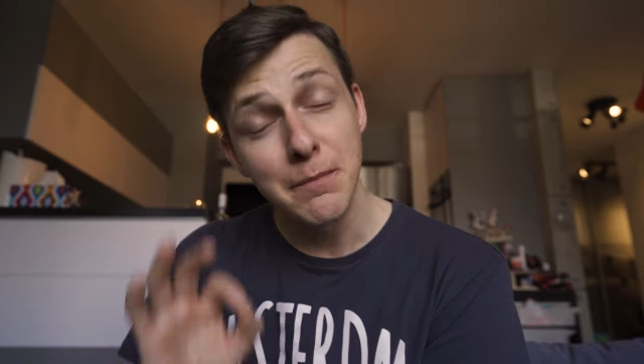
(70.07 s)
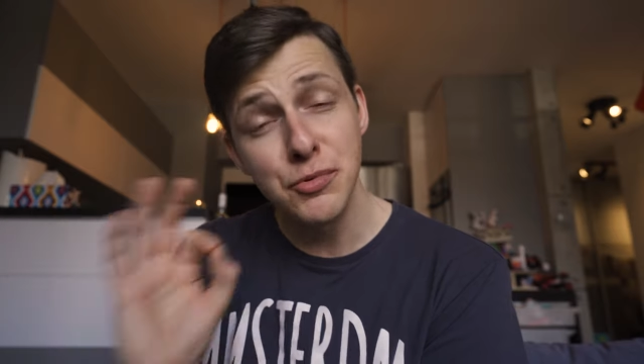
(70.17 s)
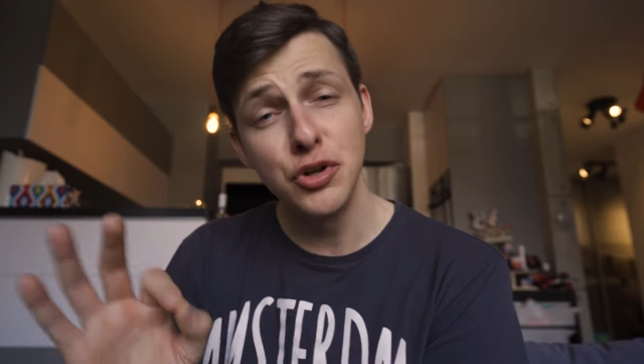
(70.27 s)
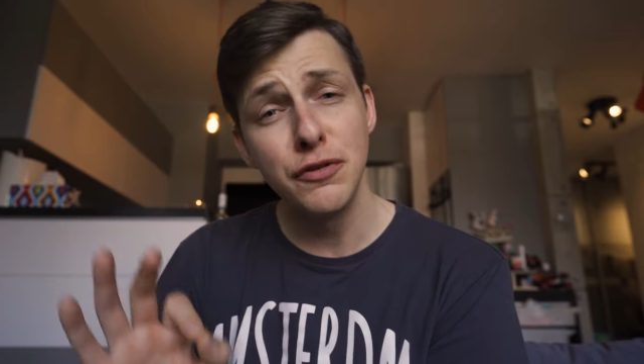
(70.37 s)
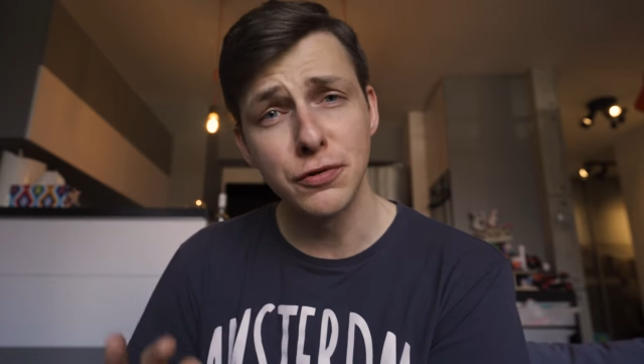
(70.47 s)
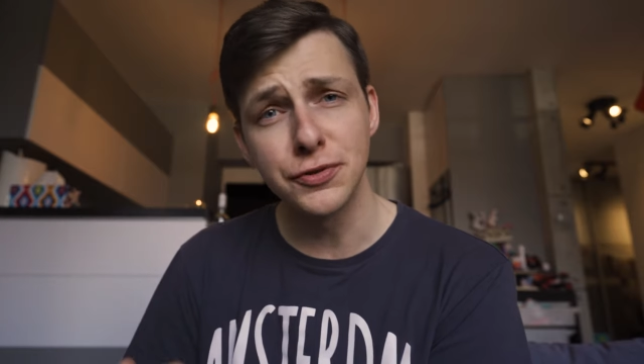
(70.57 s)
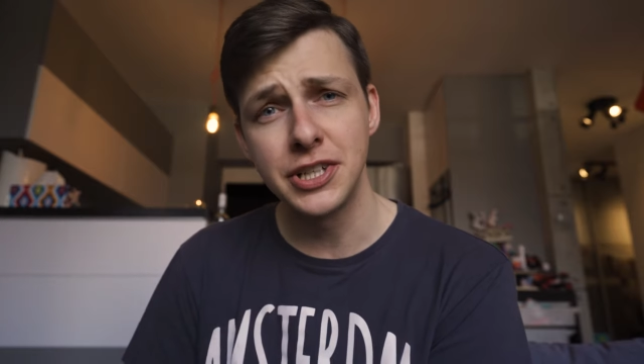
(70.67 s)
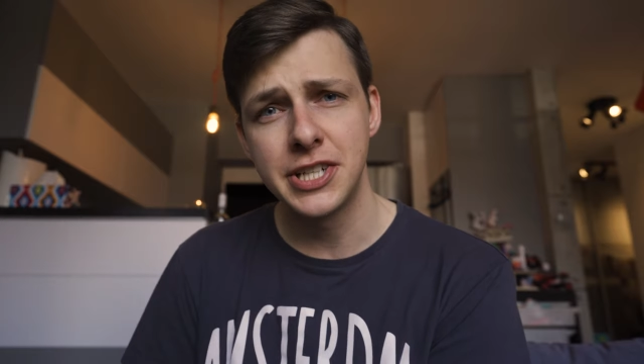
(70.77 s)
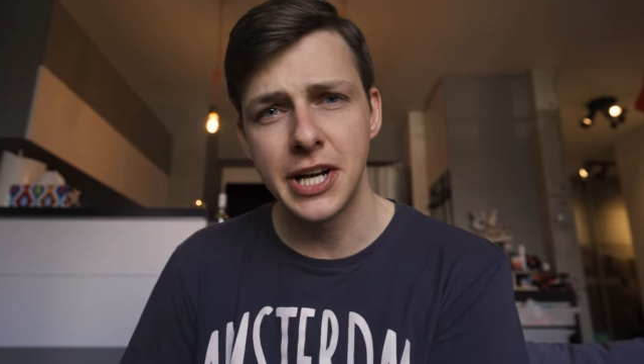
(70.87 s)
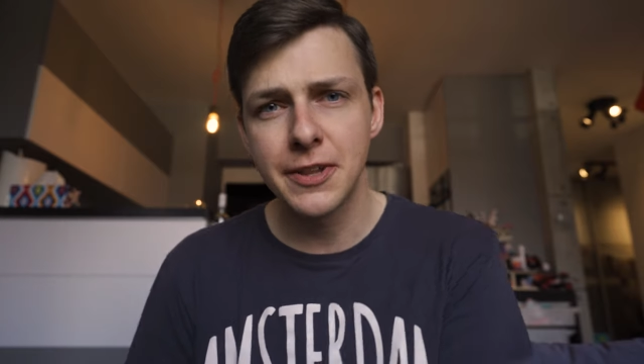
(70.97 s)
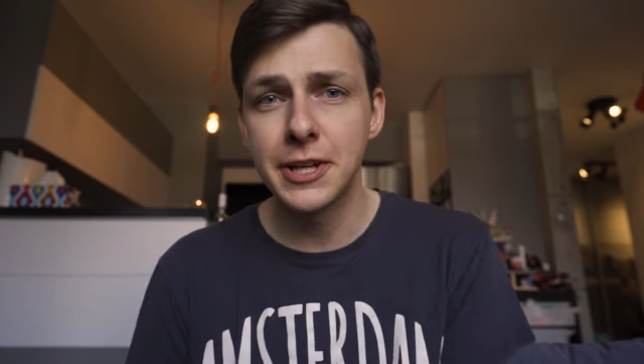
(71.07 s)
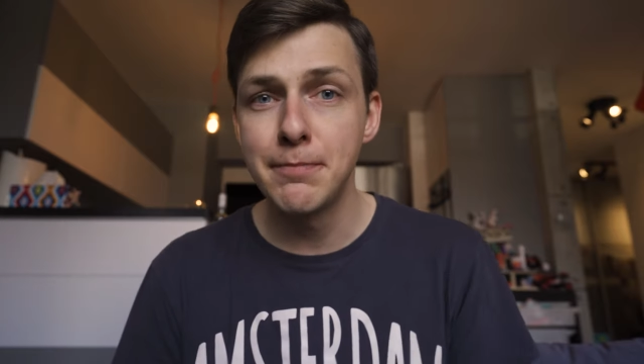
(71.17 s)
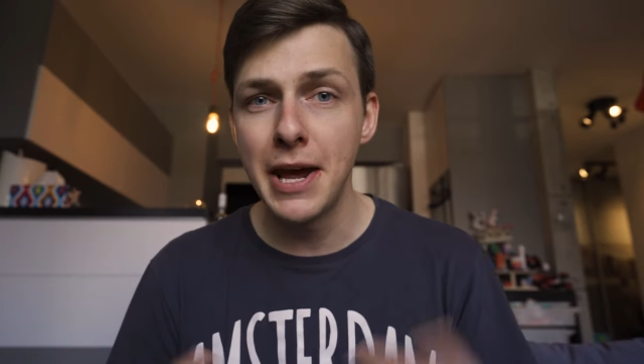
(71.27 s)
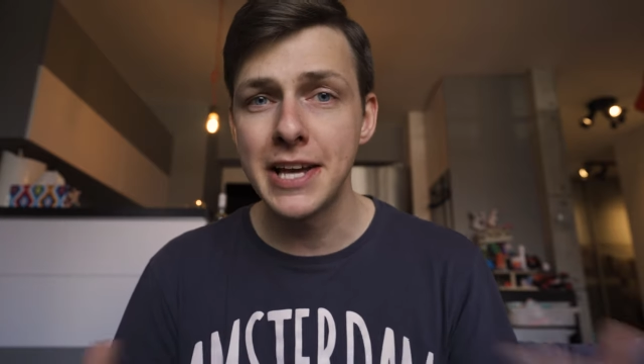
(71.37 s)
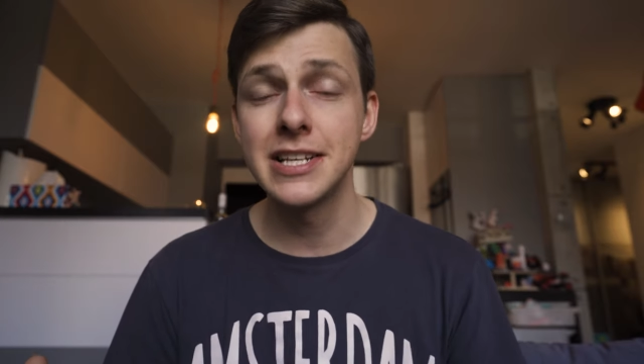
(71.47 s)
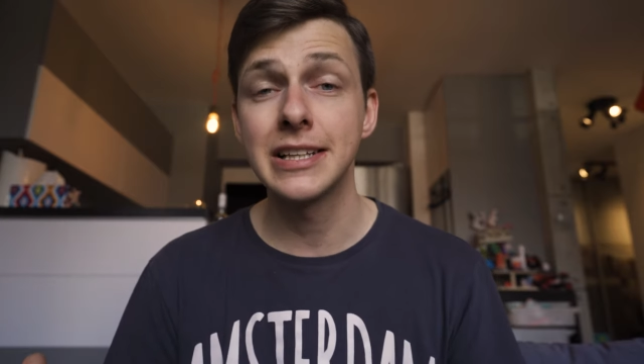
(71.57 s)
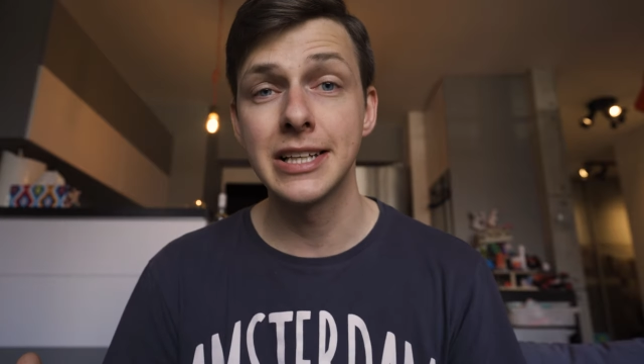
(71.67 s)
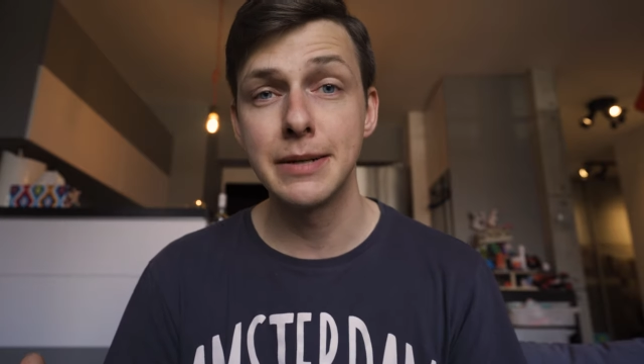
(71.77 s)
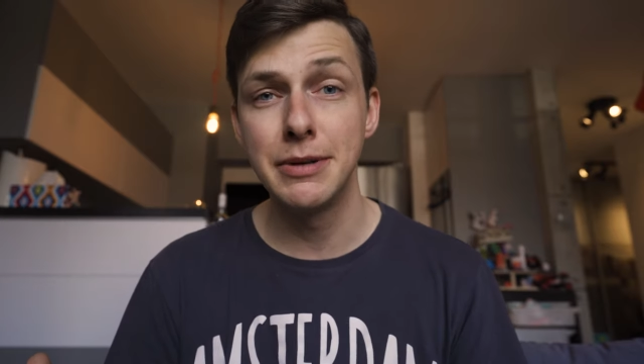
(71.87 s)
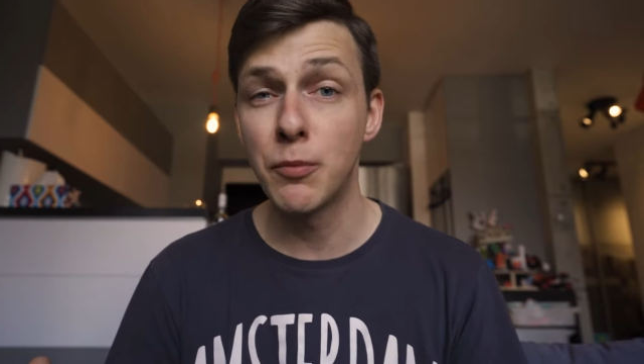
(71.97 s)
beautiful detail that makes it a
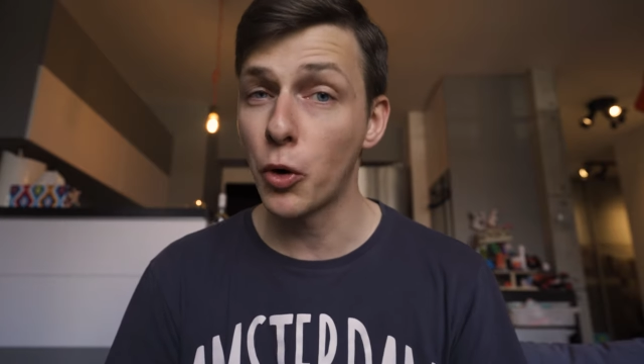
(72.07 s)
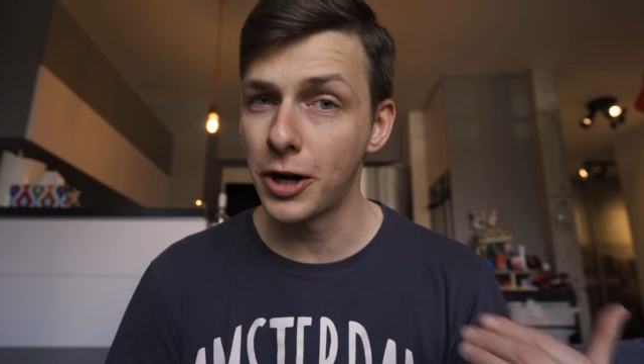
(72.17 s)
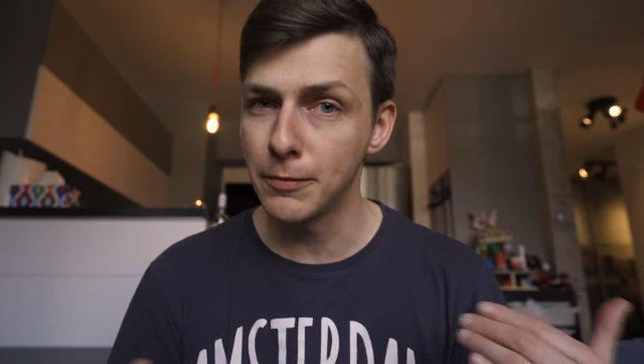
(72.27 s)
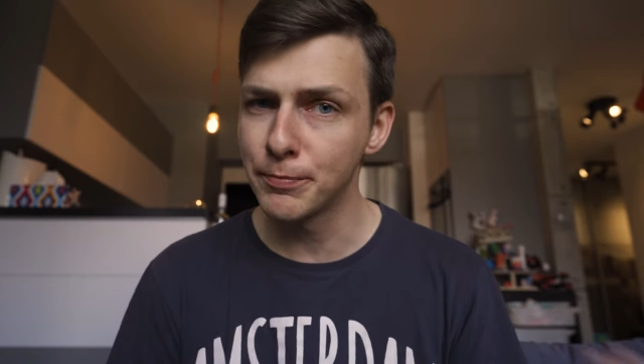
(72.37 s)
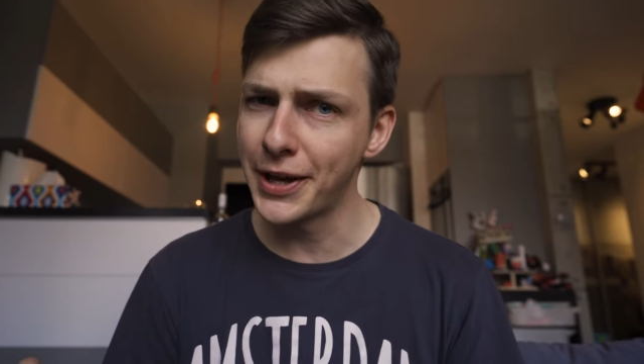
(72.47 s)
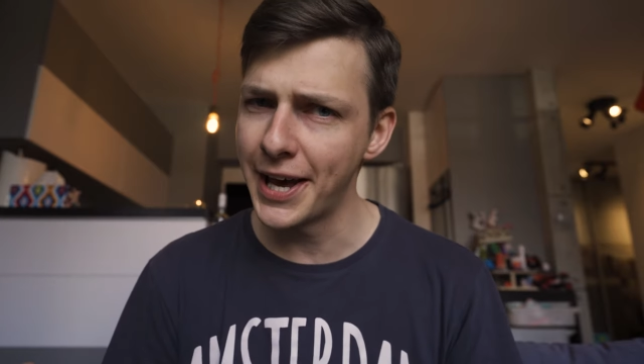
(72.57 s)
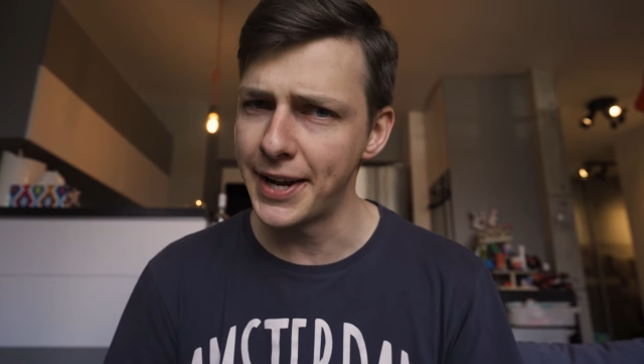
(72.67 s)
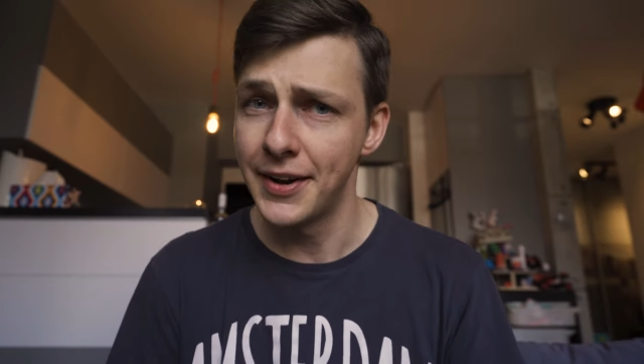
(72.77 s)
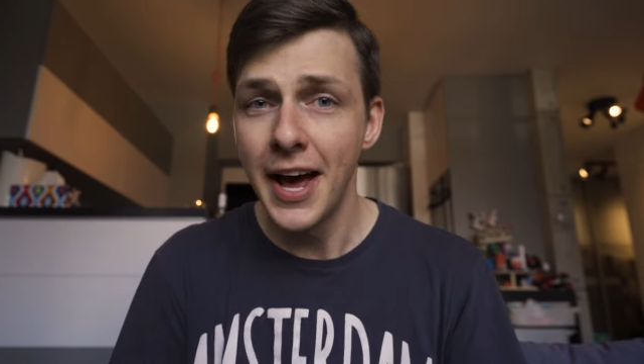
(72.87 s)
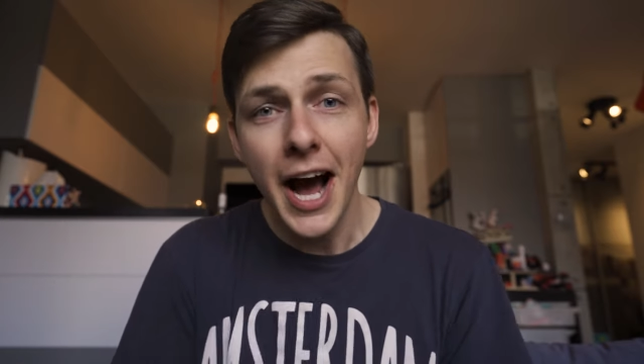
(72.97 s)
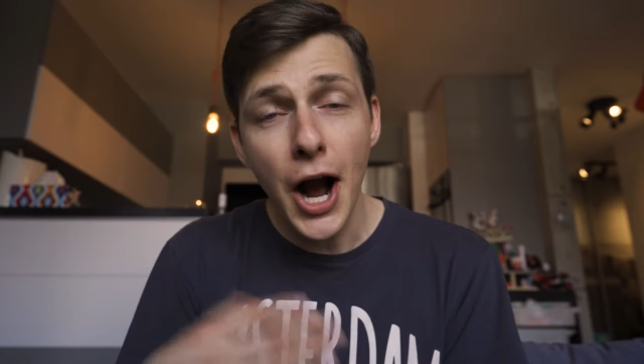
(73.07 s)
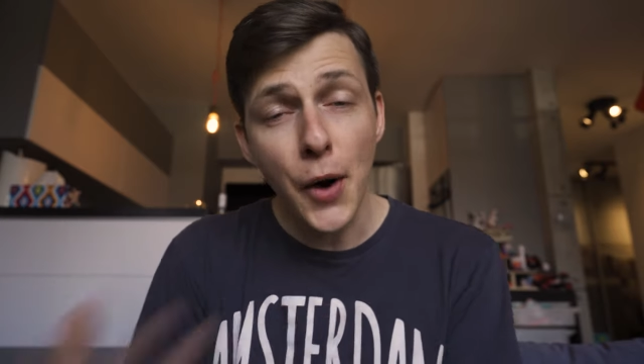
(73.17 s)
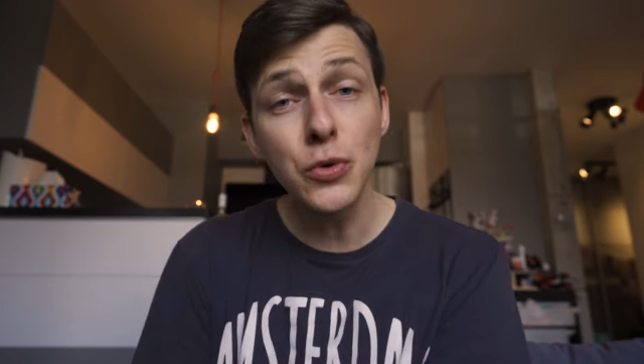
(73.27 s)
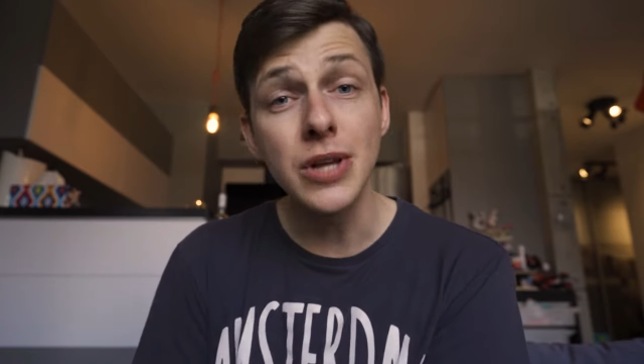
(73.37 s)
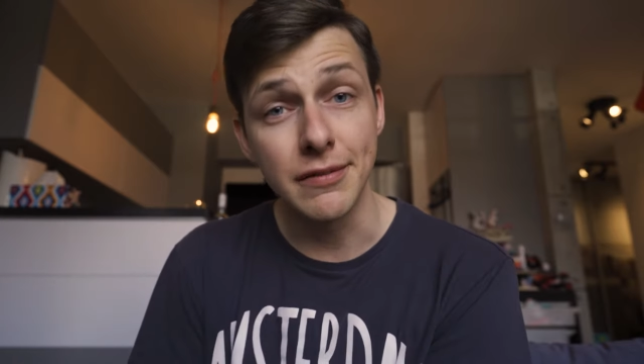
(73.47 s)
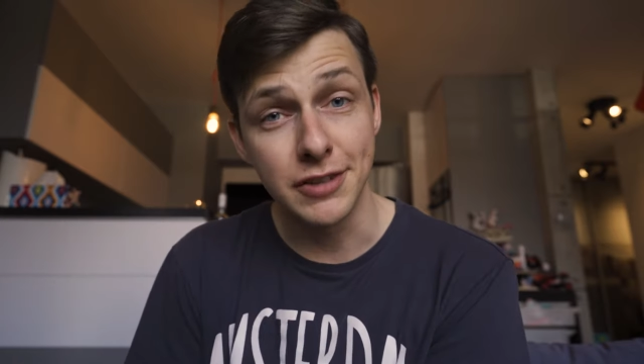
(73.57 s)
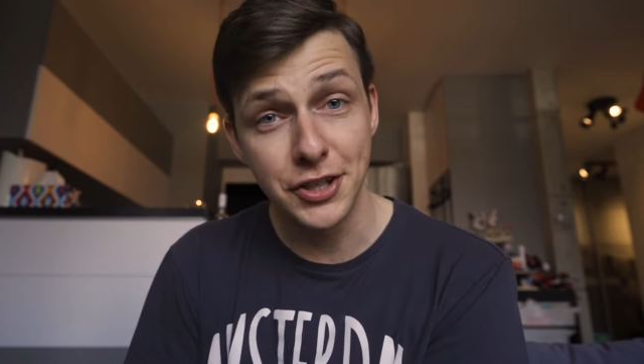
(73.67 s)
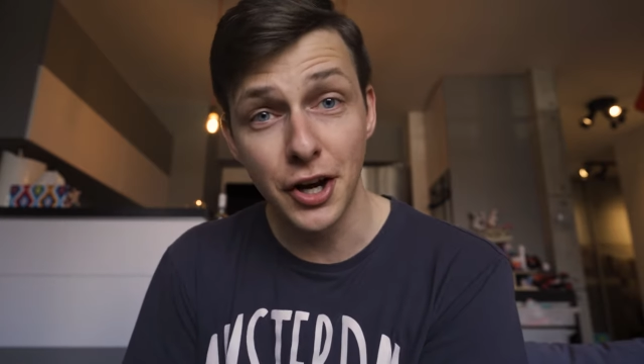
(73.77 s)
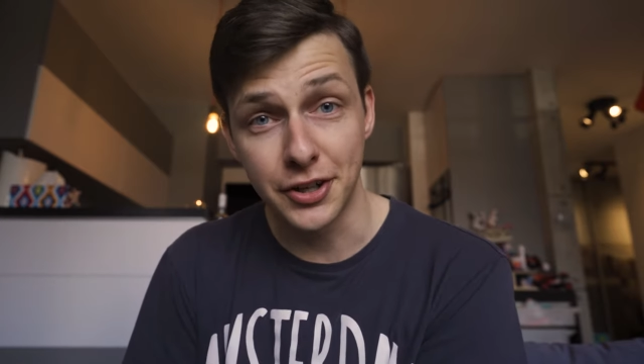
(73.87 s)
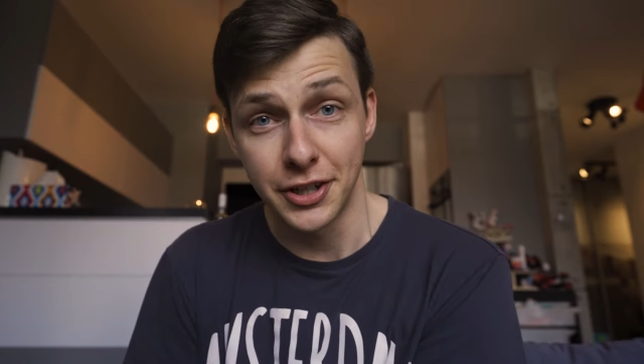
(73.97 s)
little bit more complicated. Our lovely
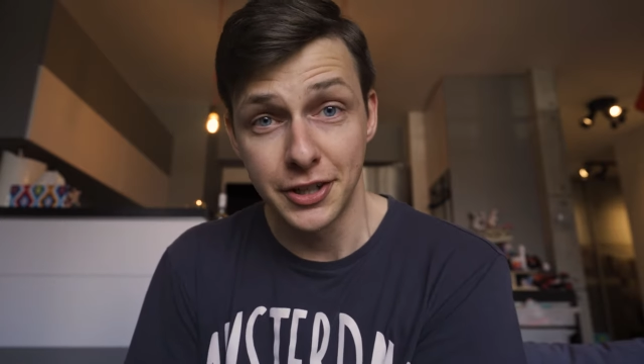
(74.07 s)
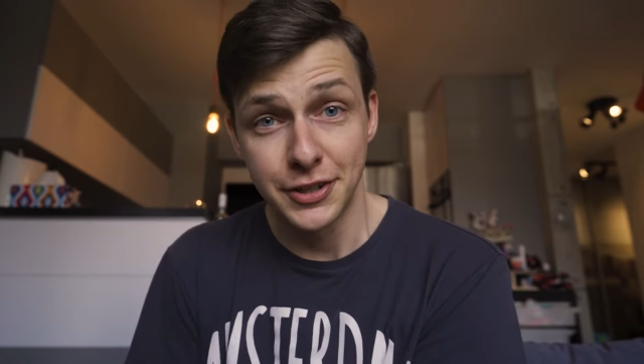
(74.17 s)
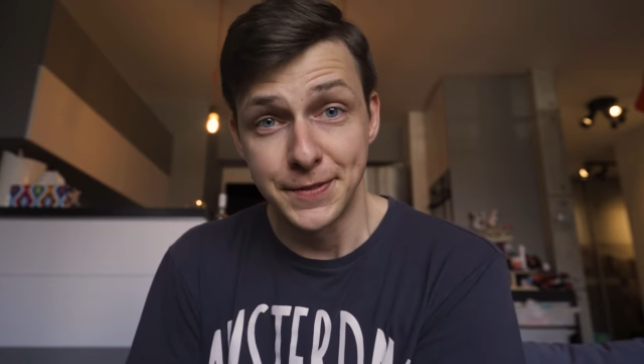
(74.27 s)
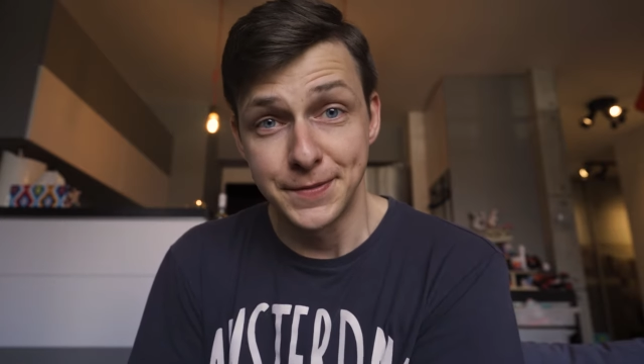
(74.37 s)
daughter.